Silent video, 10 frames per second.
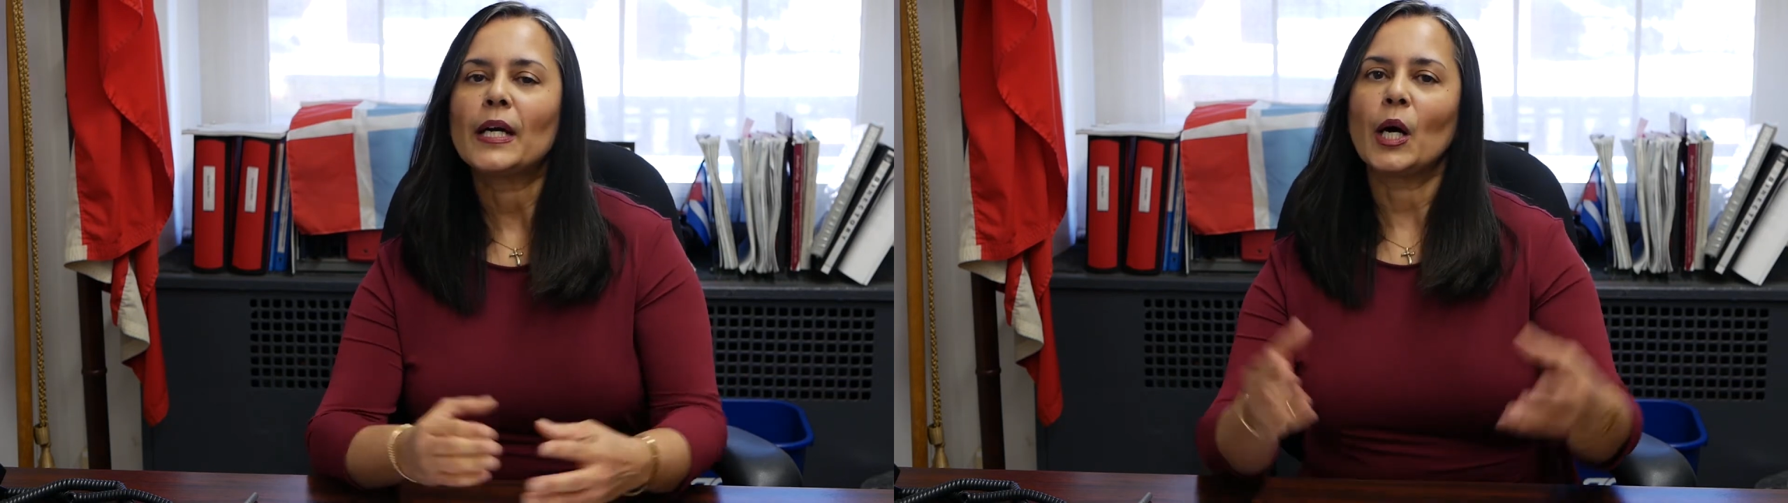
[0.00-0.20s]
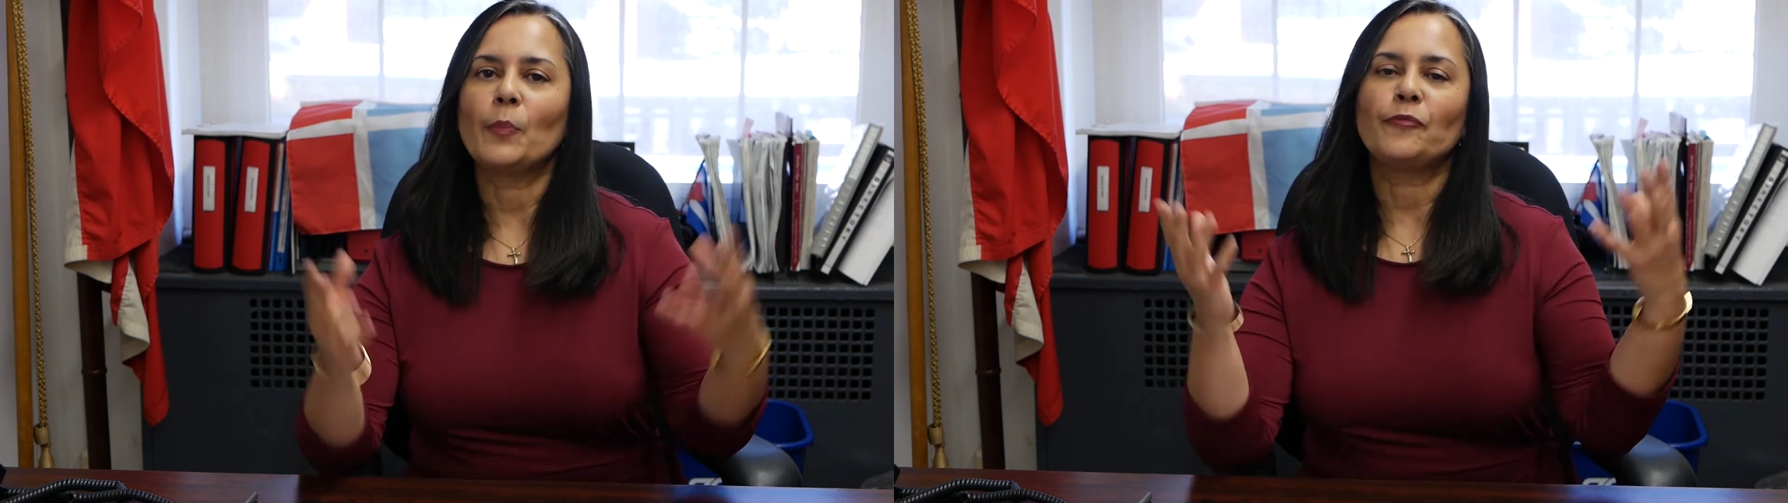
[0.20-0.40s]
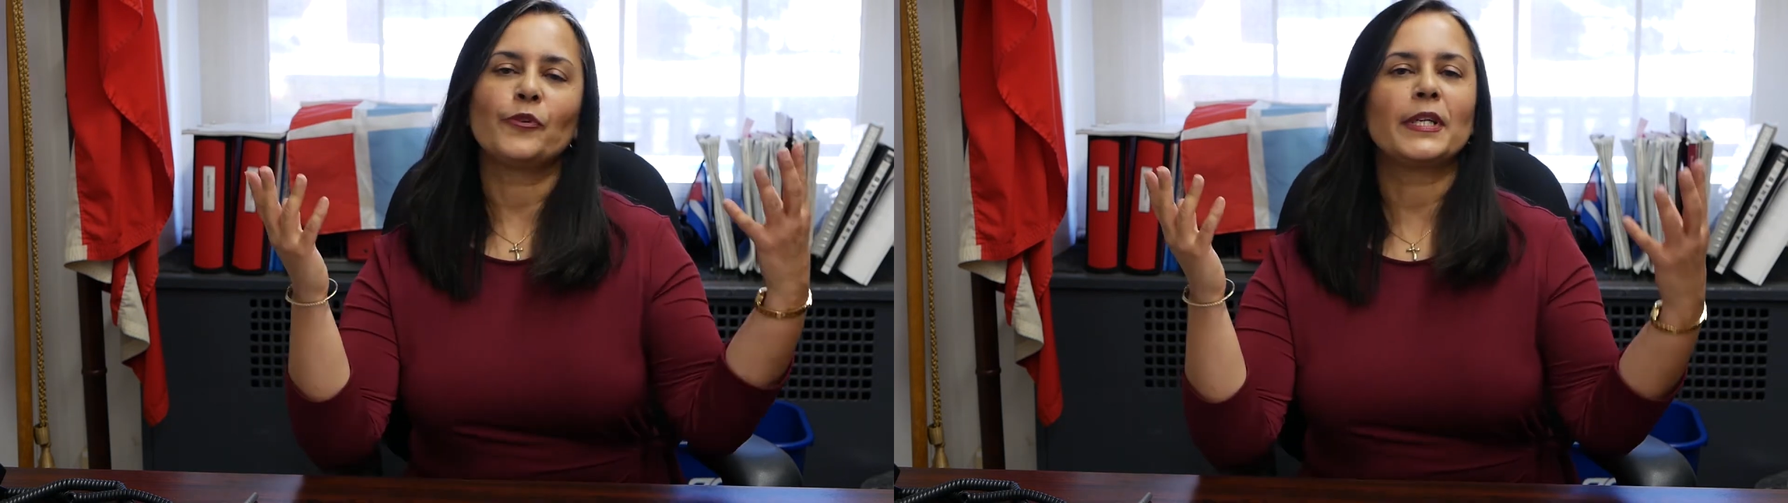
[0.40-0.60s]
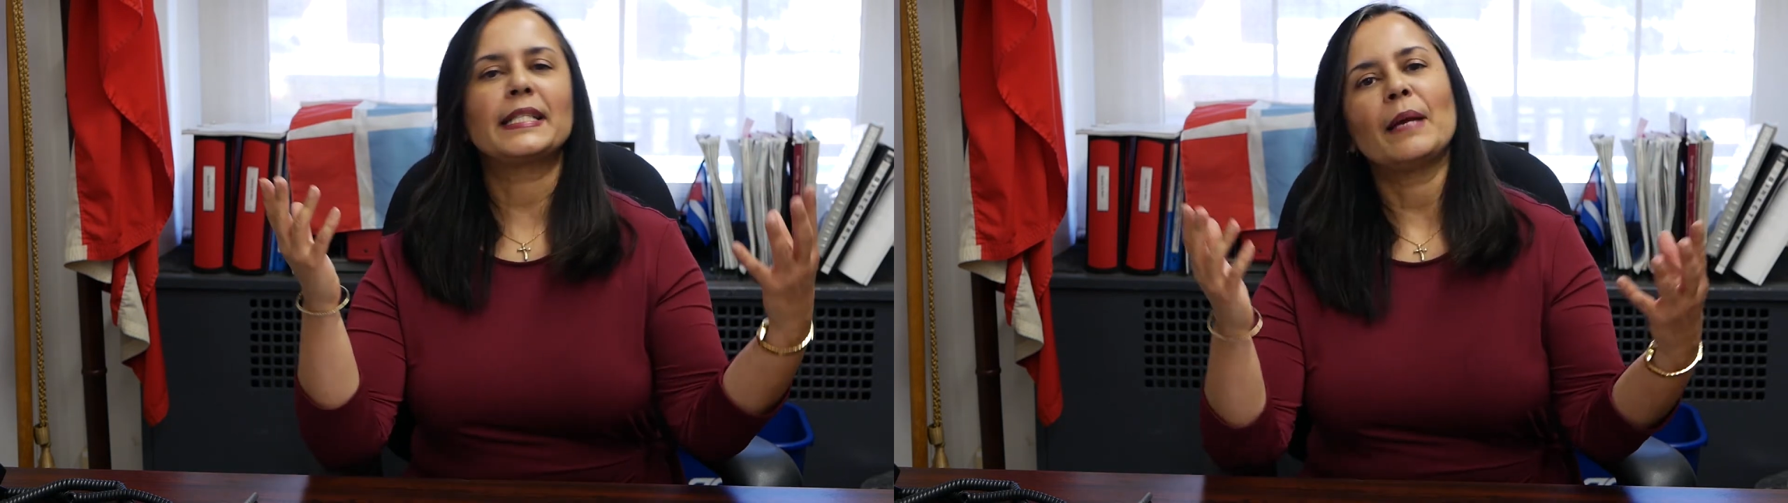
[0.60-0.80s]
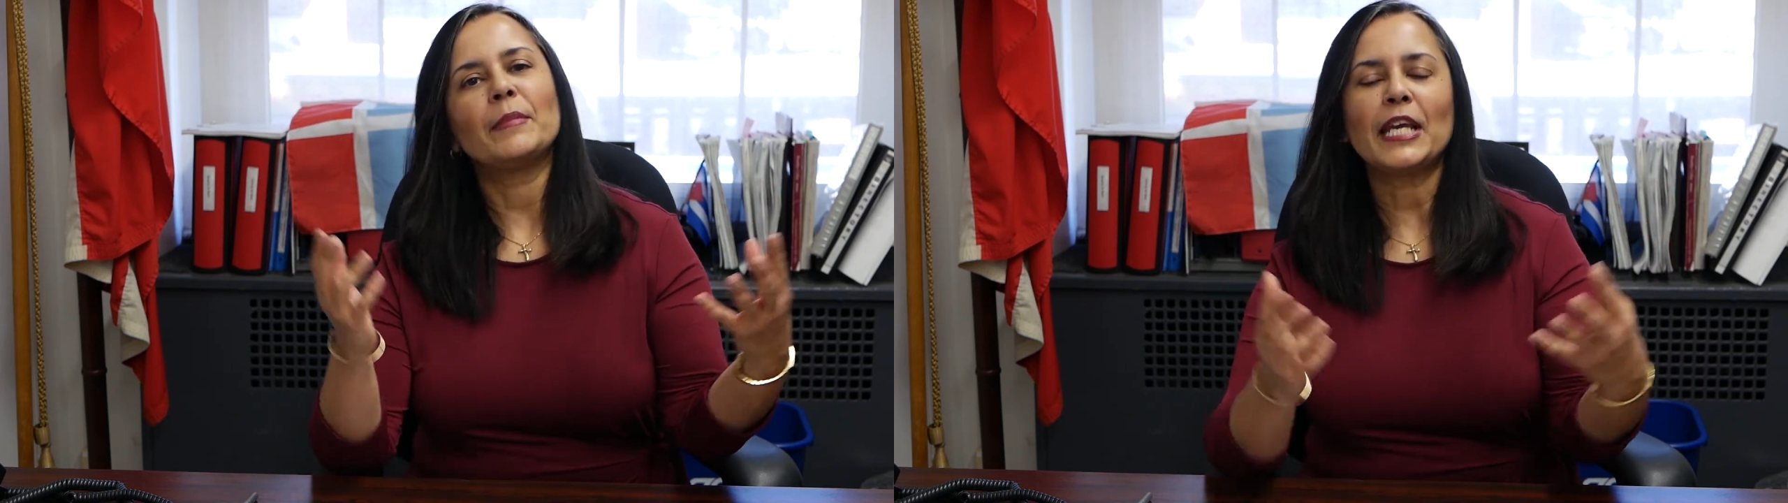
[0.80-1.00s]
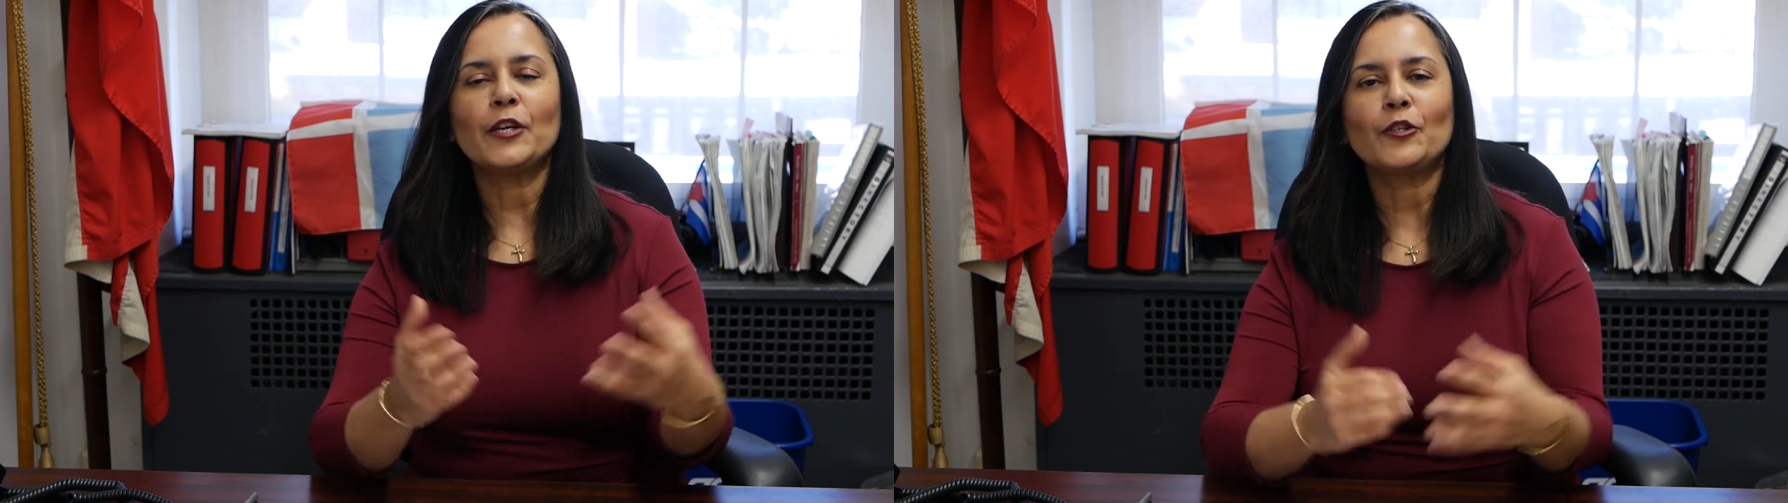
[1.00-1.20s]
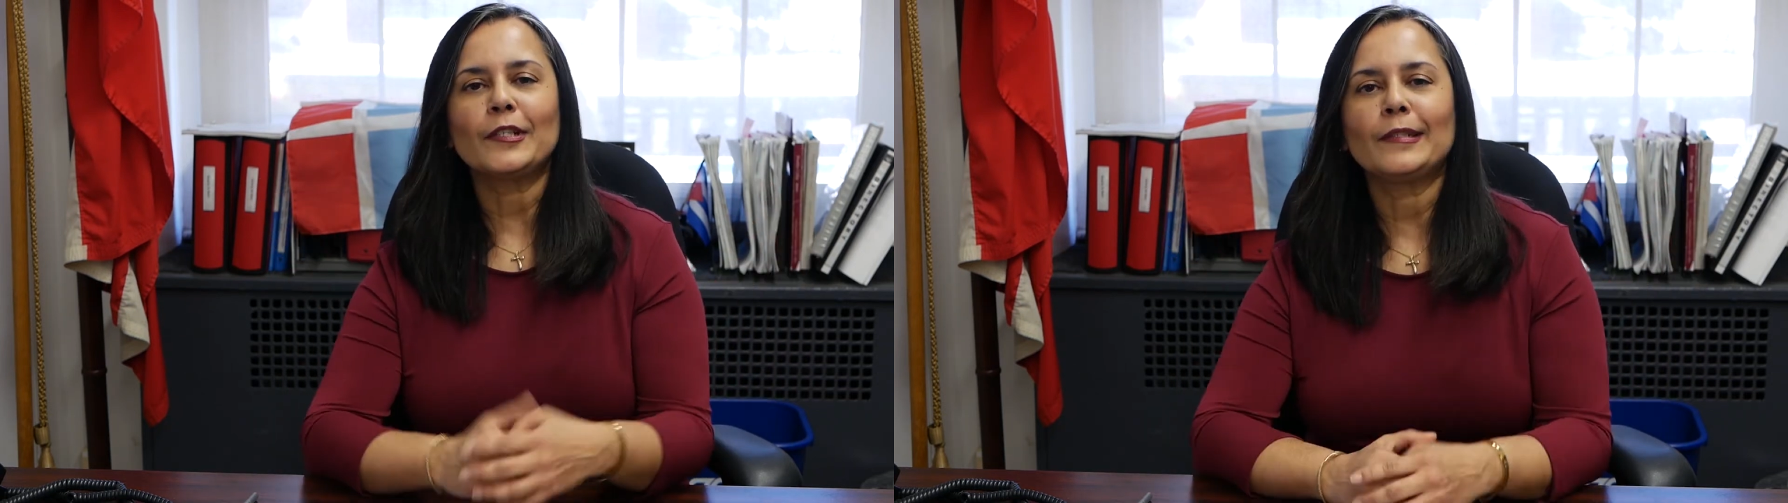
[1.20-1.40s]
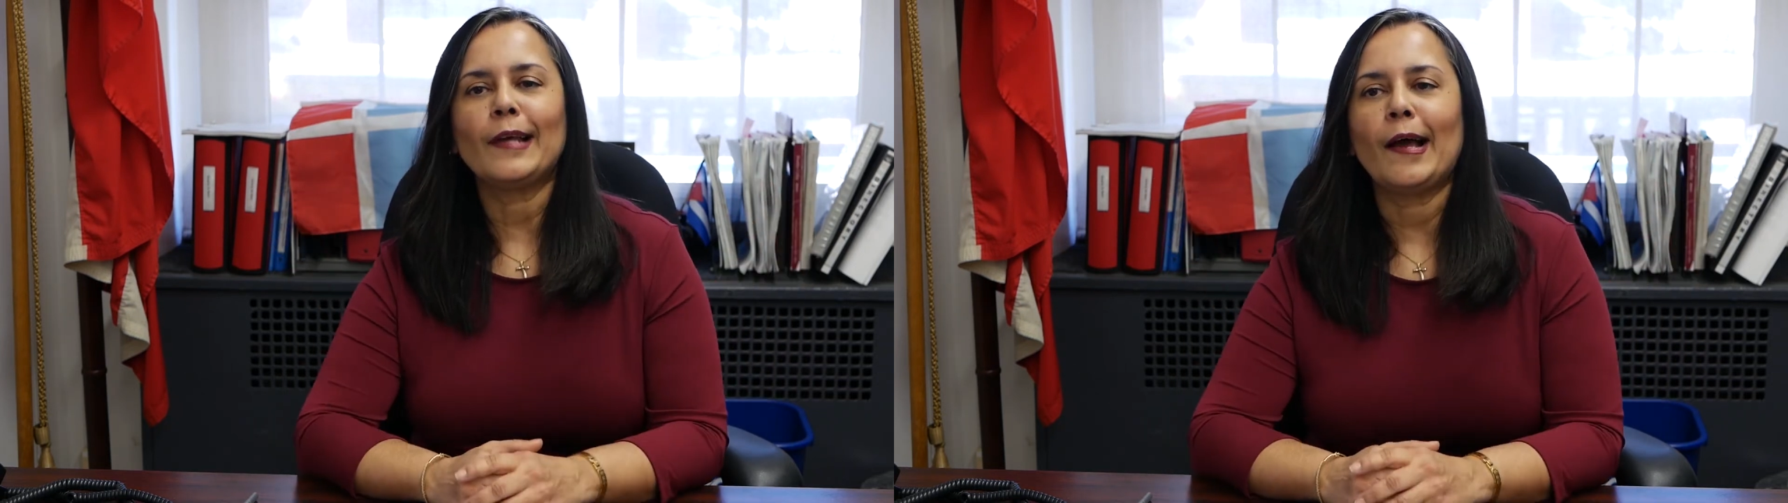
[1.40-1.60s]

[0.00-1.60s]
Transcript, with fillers: up for examination